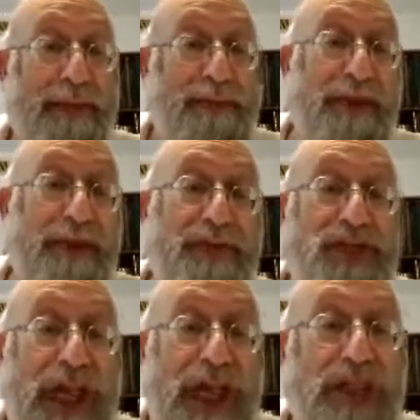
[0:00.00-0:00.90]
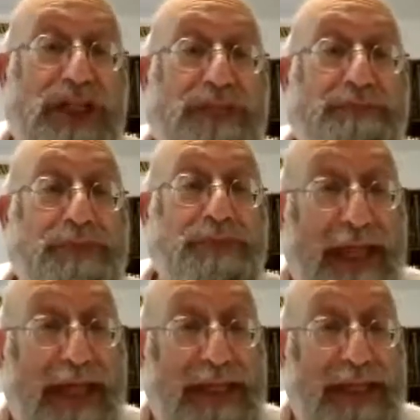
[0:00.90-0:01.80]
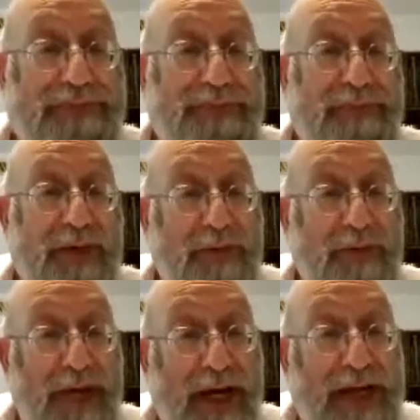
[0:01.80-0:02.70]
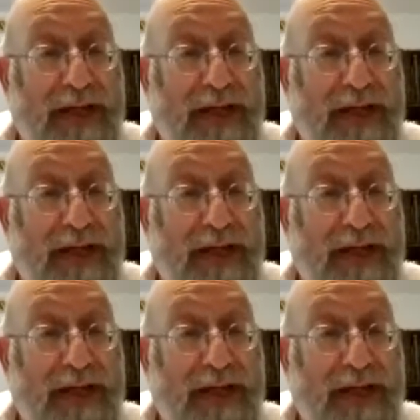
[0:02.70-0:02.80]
But if you change his place, right?